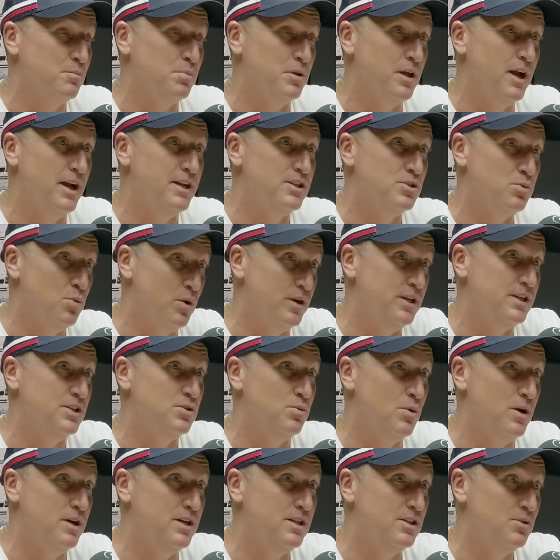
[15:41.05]
are playing twenty
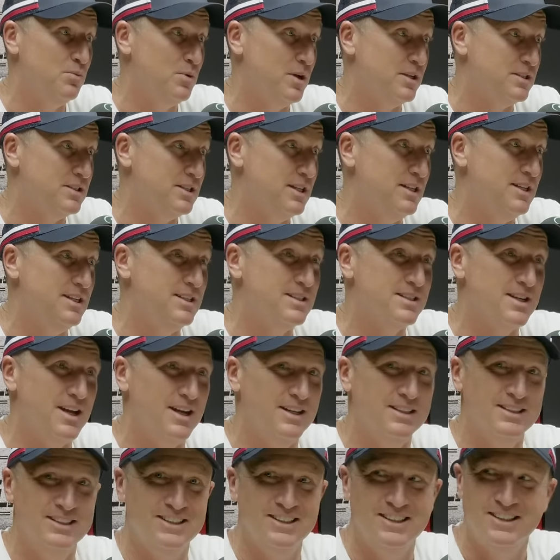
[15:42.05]
twenty in the West Indies
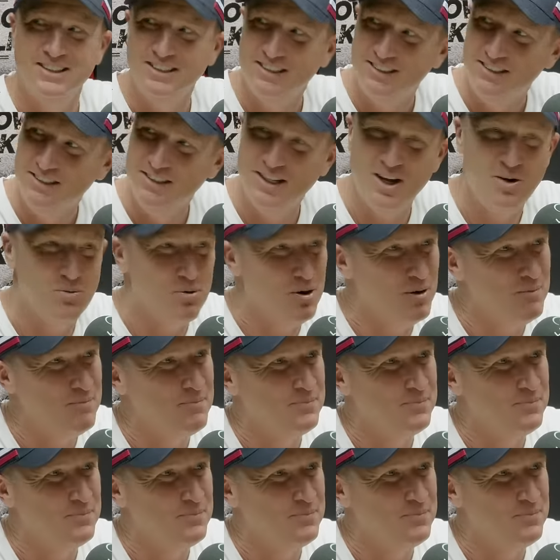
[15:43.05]
saying, you know